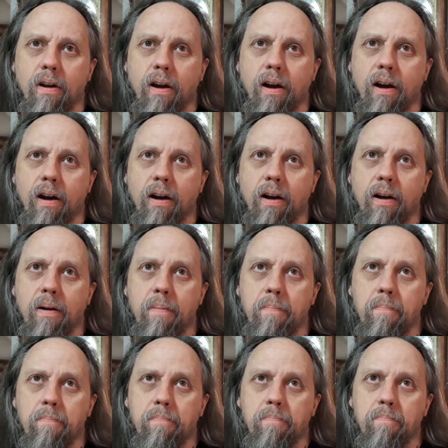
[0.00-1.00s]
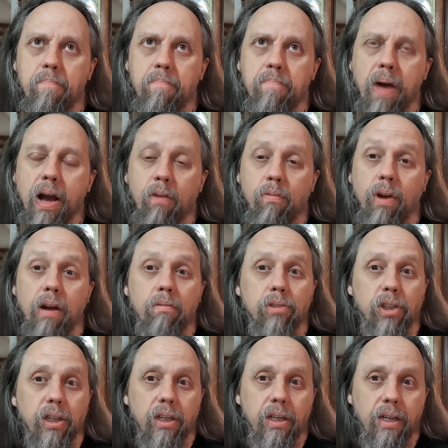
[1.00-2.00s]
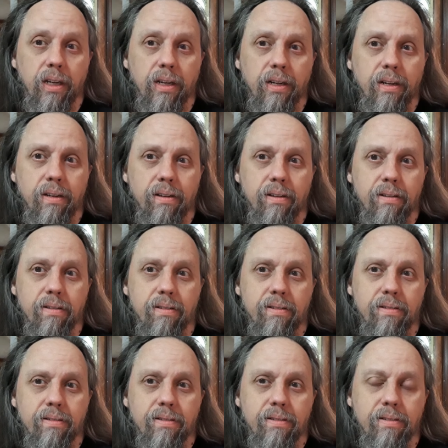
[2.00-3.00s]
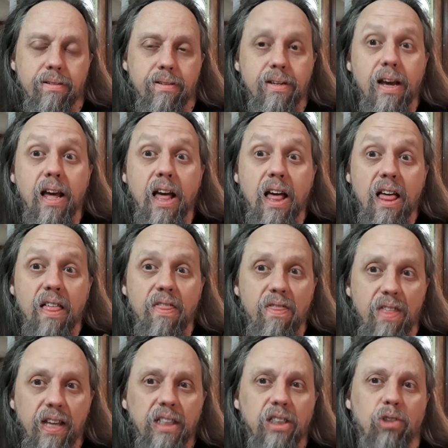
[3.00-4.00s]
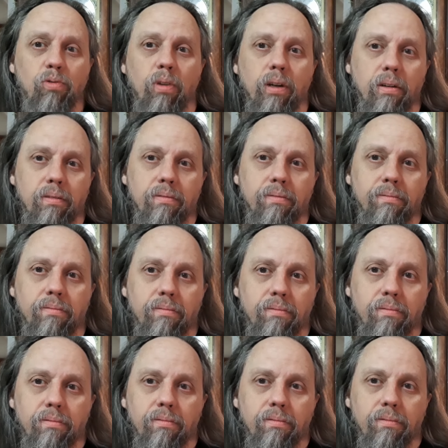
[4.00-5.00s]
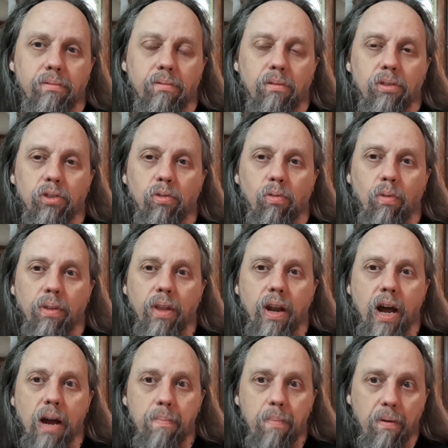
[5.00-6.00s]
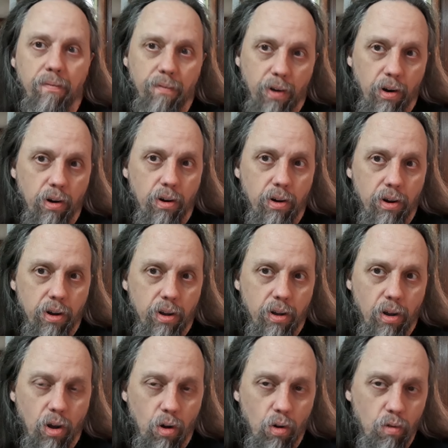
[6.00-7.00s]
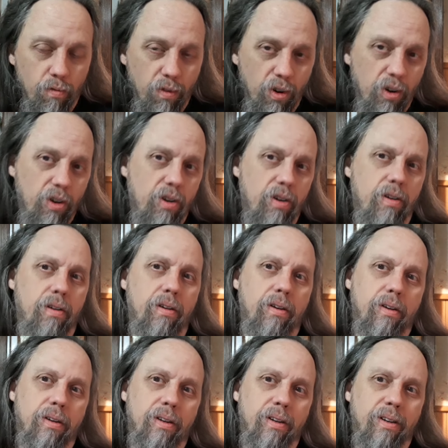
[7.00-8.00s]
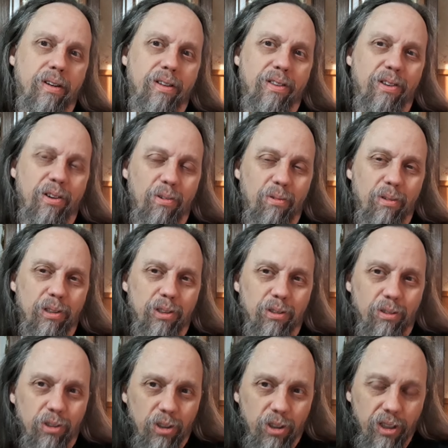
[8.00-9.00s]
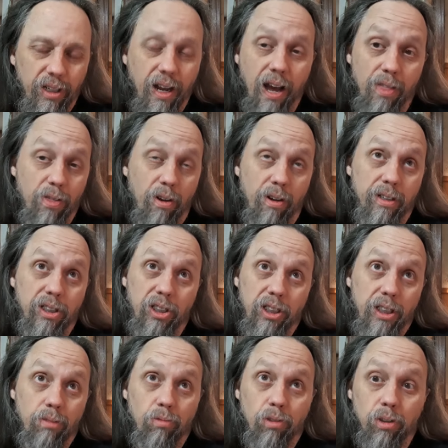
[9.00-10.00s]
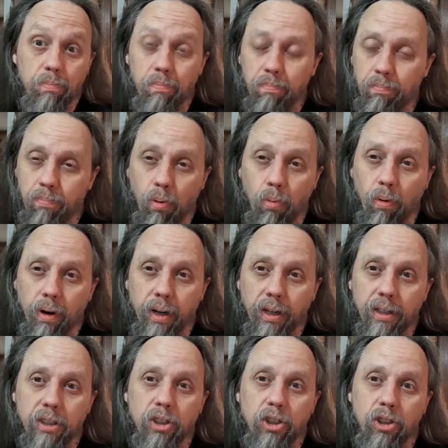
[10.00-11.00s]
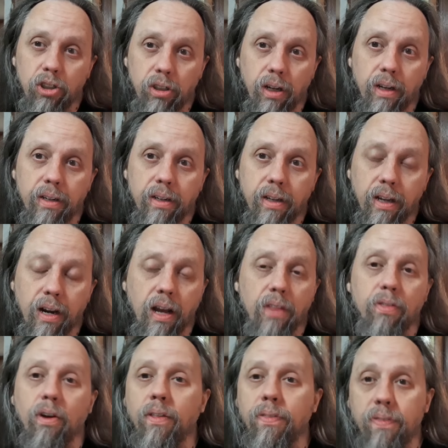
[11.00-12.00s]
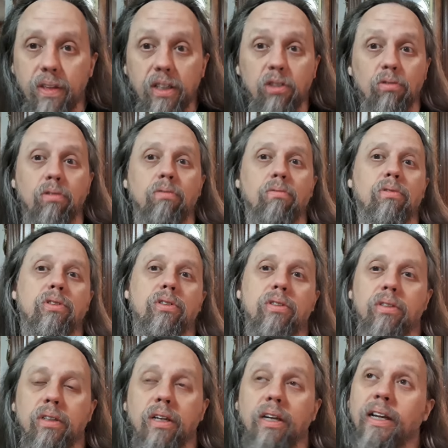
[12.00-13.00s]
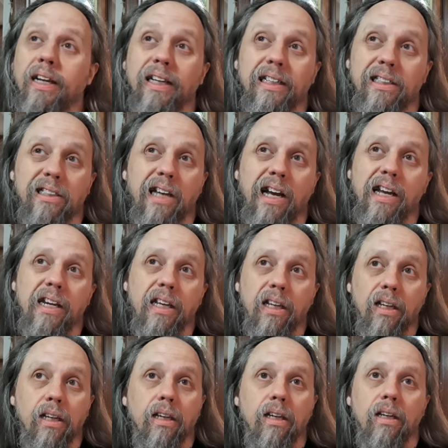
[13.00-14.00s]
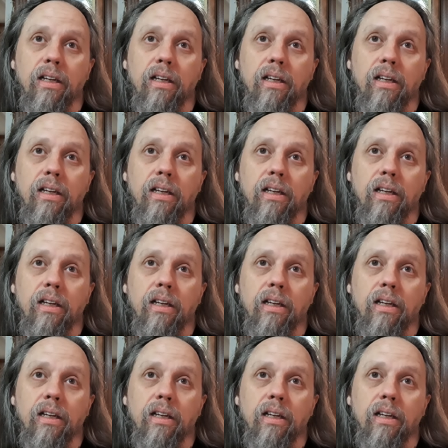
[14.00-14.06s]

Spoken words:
back when I was a kid, this one was the one that I preferred over the original She. I thought She was boring as shit, and I thought this one was an exciting